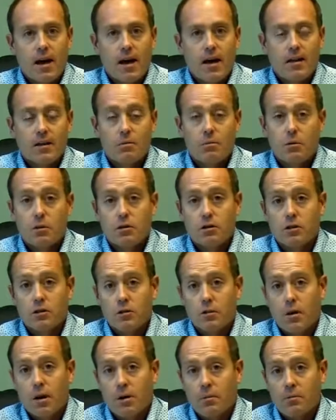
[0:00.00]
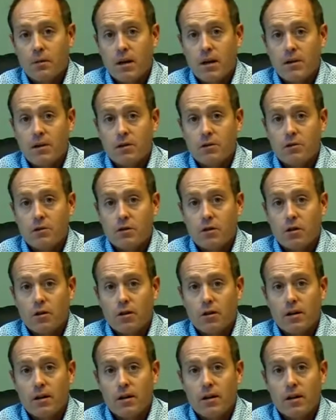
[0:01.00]
And the person who helped get you
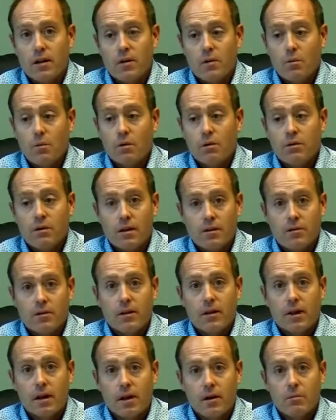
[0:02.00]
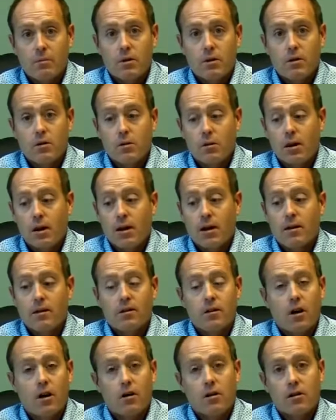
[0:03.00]
started will definitely help you
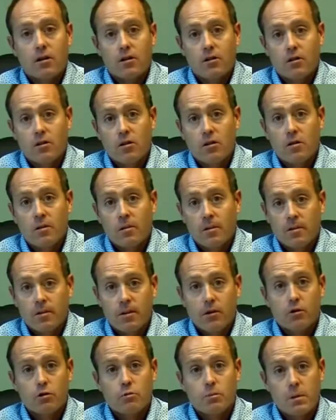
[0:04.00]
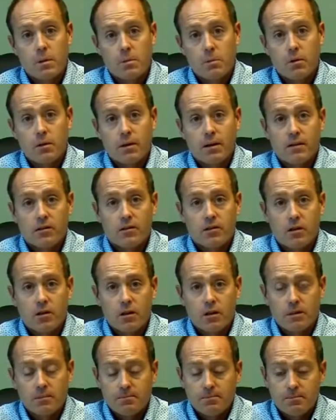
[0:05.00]
in talking to those people to get
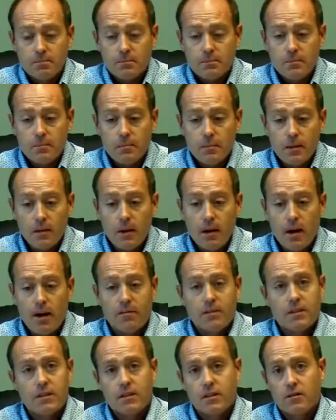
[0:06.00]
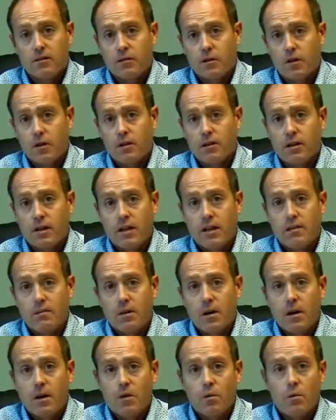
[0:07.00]
started. Obviously for our
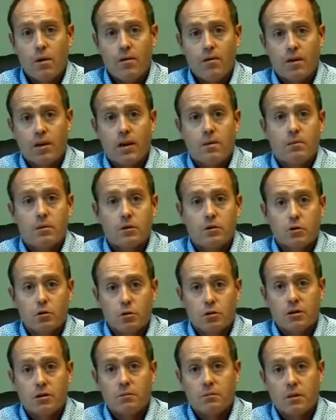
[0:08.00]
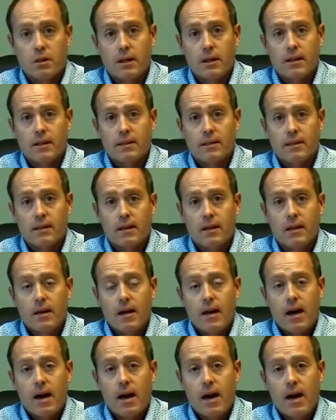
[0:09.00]
team, we have a couple tools in place.
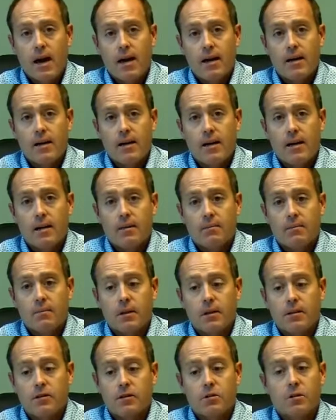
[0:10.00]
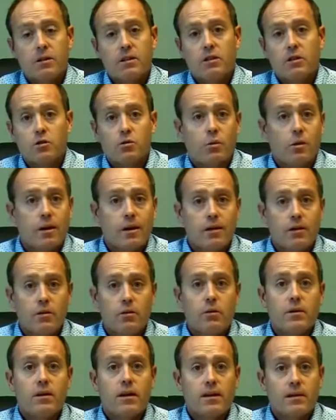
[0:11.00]
And so this is what I
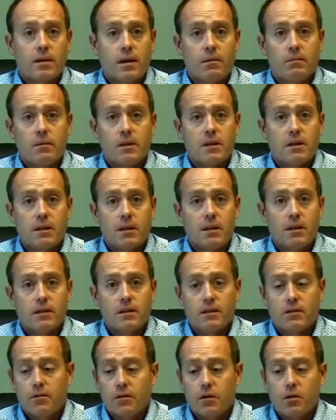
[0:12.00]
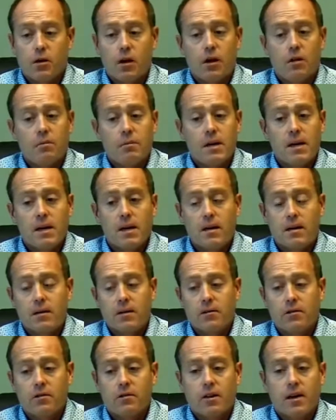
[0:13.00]
do with that top 10 list. If you call me
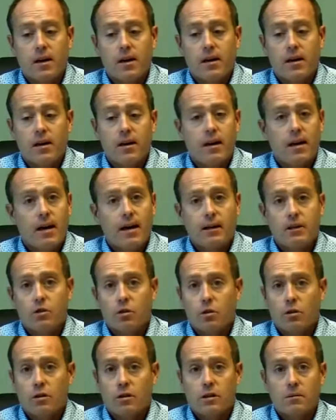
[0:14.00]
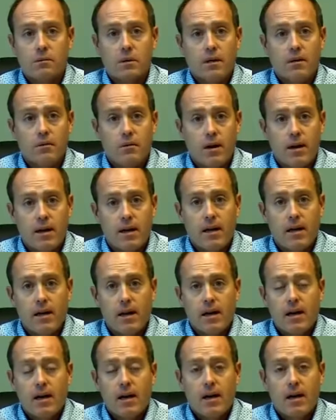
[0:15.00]
and you say, hey George, I'm getting
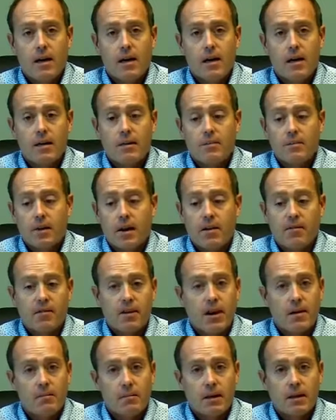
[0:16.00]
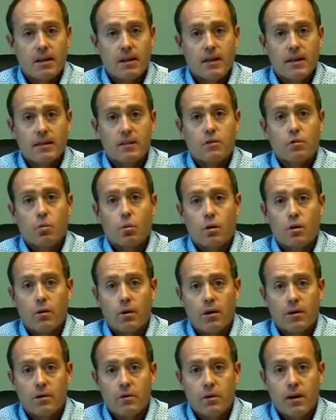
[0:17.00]
ready, I've got my list, what
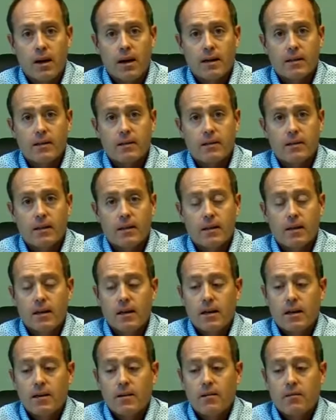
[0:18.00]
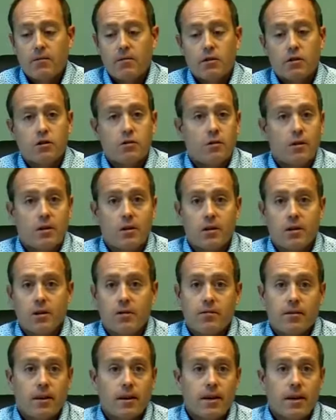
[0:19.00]
do I do next? First of all, you're
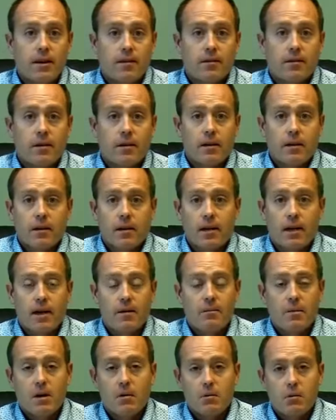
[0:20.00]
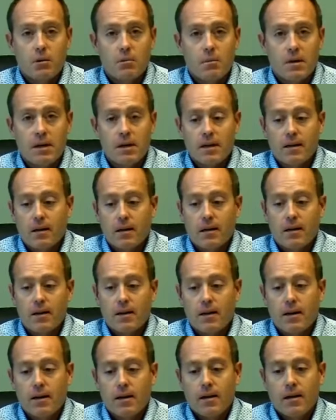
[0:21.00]
going to find out that I'm not real big
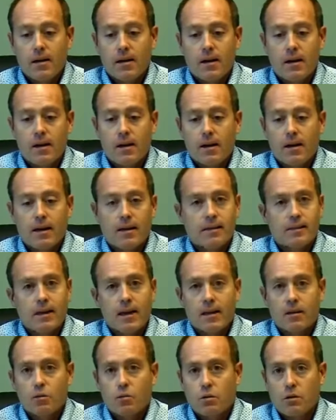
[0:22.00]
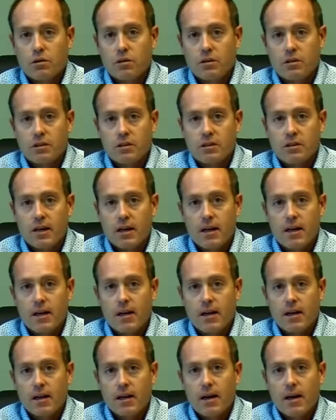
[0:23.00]
on exact words to
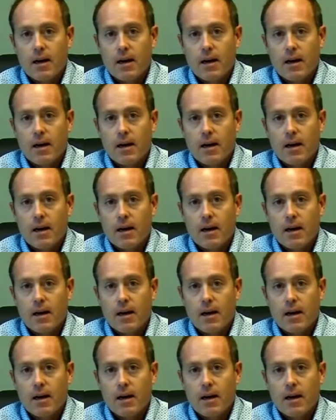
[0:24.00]
say.